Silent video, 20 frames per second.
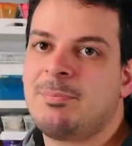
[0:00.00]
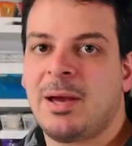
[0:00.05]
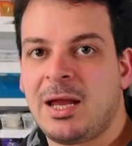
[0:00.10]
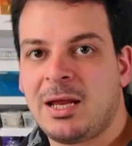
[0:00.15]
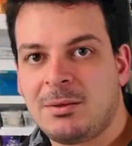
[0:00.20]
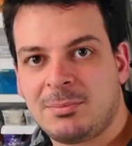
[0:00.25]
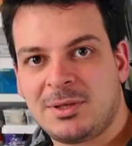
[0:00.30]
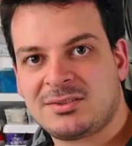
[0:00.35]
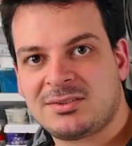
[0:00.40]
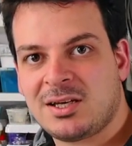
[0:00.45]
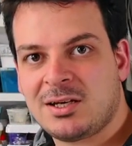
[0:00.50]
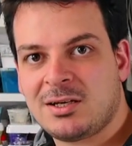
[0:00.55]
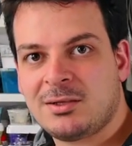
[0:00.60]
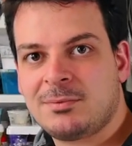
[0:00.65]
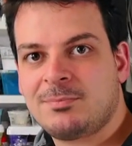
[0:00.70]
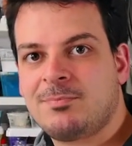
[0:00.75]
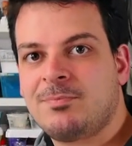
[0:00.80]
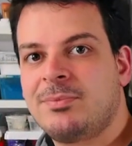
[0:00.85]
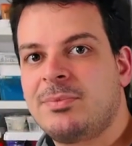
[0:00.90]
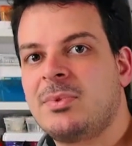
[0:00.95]
paint
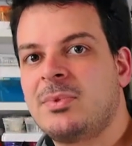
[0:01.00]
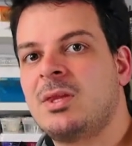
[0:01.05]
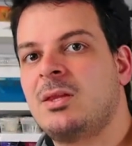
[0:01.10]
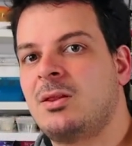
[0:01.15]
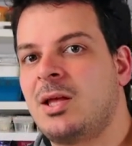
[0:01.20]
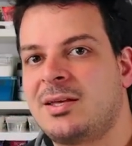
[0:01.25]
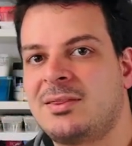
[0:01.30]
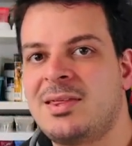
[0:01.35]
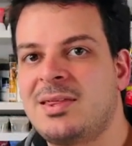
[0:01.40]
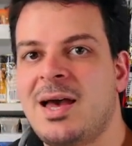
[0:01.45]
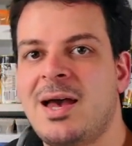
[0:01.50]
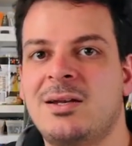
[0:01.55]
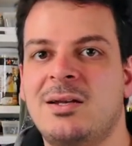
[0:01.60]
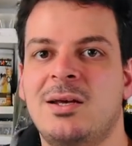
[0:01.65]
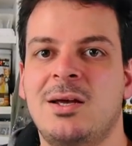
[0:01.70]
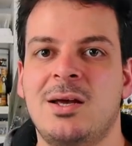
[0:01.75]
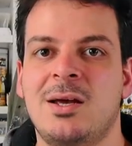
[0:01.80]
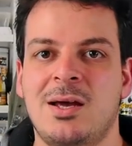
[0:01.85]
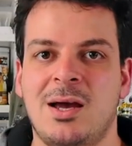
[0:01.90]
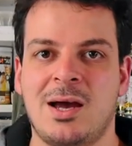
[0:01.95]
mixer like that,
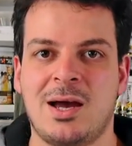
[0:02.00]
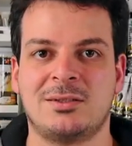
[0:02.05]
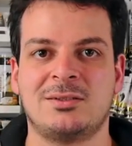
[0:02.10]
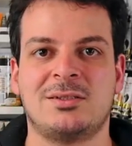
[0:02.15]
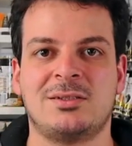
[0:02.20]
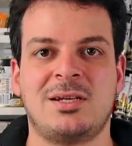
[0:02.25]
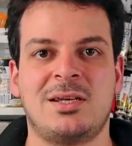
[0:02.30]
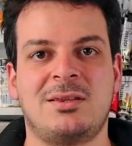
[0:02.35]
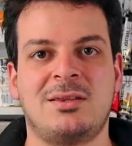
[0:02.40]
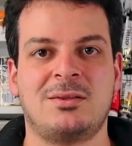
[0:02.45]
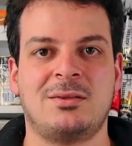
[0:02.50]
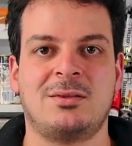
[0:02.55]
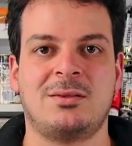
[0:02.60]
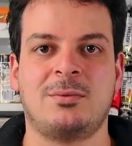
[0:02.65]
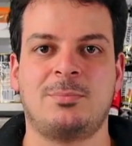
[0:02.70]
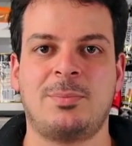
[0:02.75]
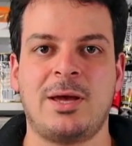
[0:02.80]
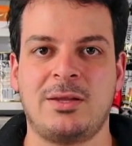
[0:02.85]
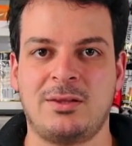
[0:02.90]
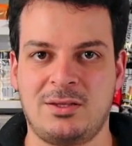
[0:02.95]
underneath
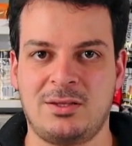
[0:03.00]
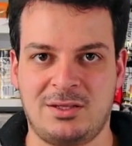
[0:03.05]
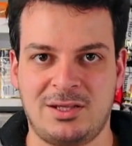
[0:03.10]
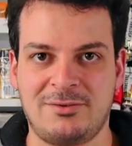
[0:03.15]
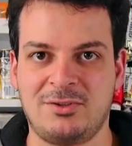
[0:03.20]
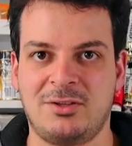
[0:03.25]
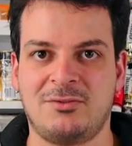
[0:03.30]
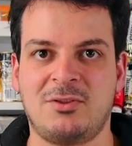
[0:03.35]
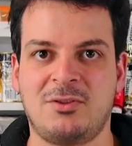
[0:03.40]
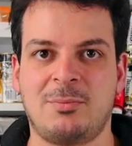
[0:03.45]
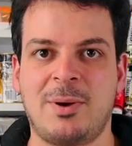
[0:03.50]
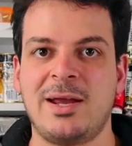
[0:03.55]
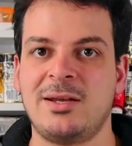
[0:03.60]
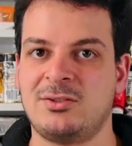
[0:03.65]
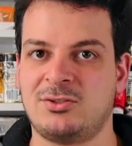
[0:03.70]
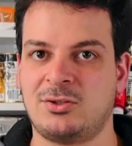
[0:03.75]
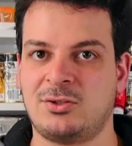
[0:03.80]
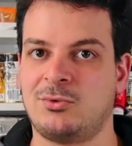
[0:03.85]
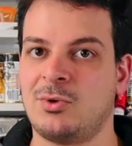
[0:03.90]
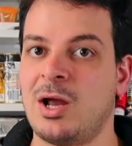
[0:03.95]
the, the level of the
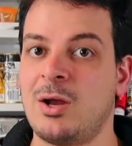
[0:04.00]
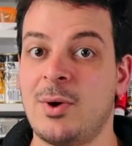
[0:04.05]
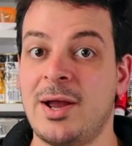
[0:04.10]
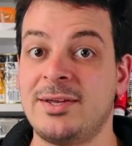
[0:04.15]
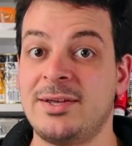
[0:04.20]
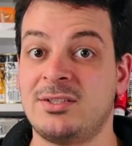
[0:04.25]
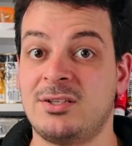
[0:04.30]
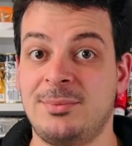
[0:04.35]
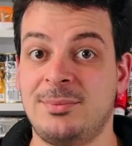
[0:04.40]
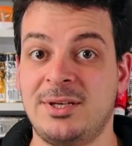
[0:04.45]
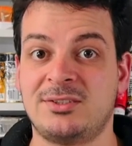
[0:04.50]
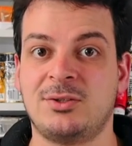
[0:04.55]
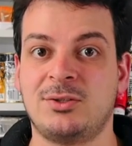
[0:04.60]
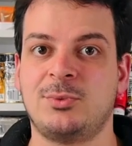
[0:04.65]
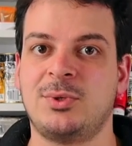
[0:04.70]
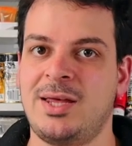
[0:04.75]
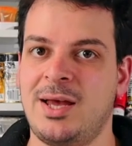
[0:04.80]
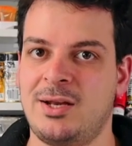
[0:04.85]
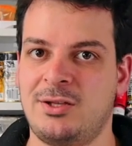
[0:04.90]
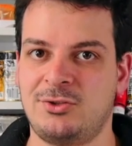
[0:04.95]
paint is a great way to mix it
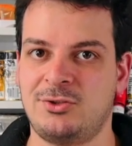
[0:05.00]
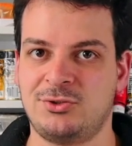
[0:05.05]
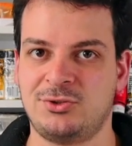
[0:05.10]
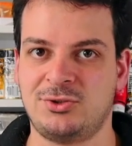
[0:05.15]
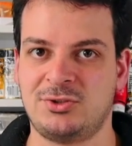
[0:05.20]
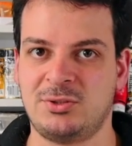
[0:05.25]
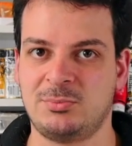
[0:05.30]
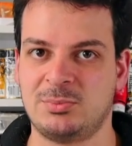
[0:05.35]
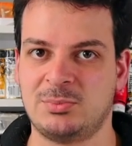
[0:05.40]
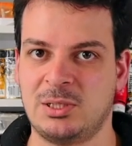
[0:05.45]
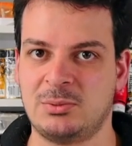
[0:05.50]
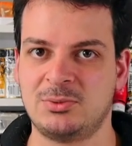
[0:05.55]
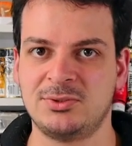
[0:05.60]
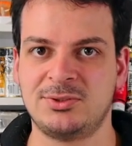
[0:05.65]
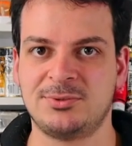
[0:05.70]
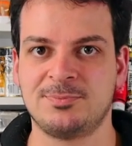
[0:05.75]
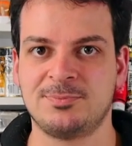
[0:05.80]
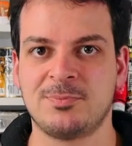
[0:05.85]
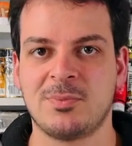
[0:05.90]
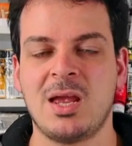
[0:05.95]
without introducing
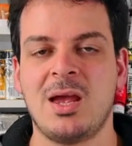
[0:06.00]
bubbles.